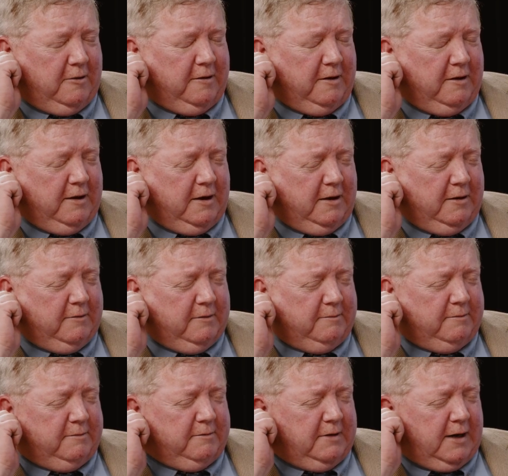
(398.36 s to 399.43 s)
the
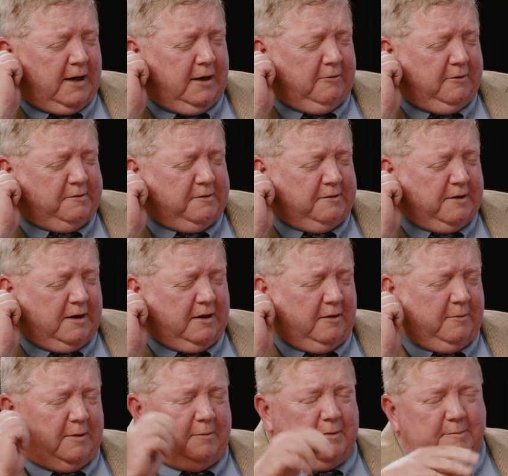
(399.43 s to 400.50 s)
irises, I can't
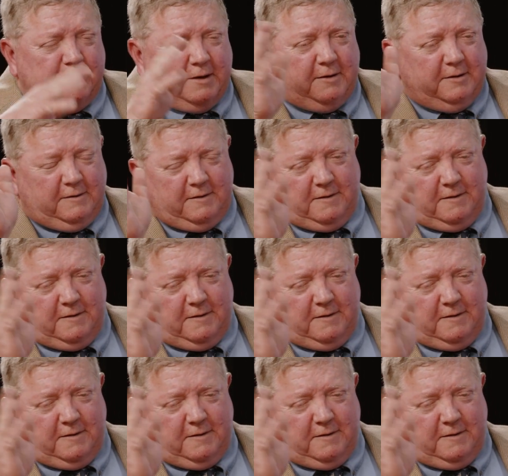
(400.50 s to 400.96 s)
remember. But